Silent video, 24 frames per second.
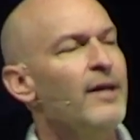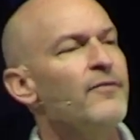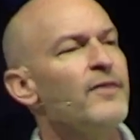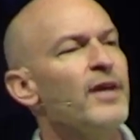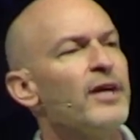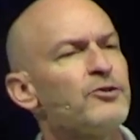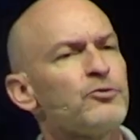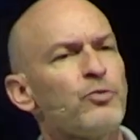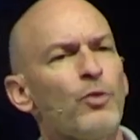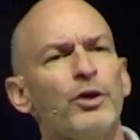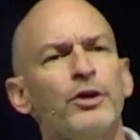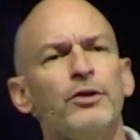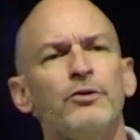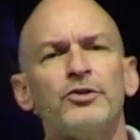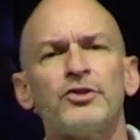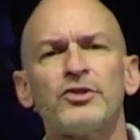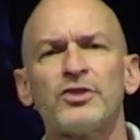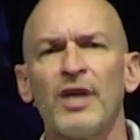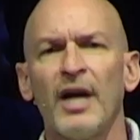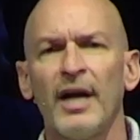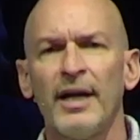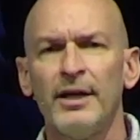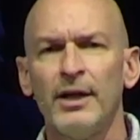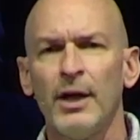That's where you
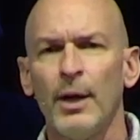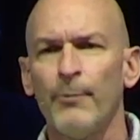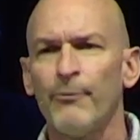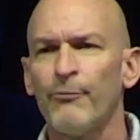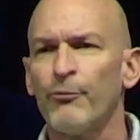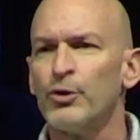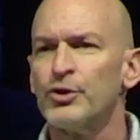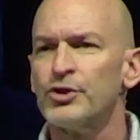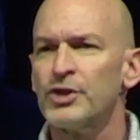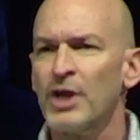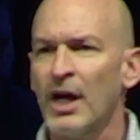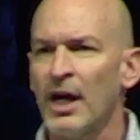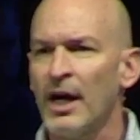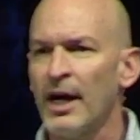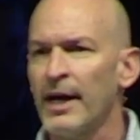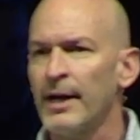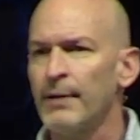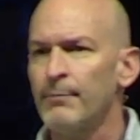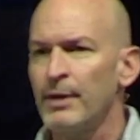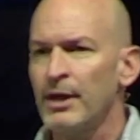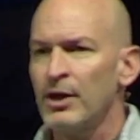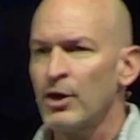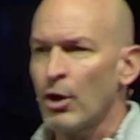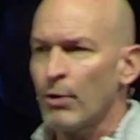sign up for
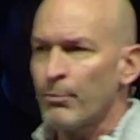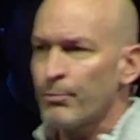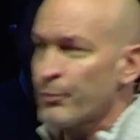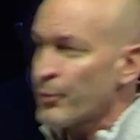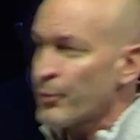time in our